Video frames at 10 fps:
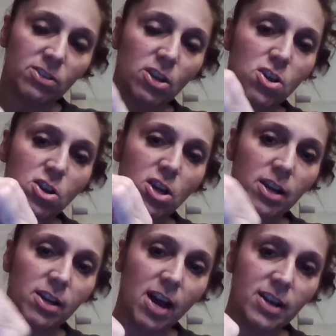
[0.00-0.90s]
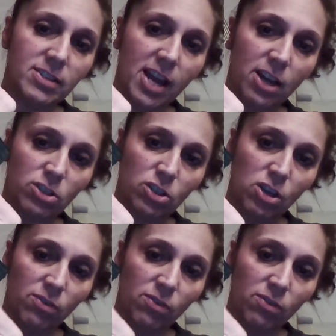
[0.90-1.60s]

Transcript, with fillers: So you could cut it down to your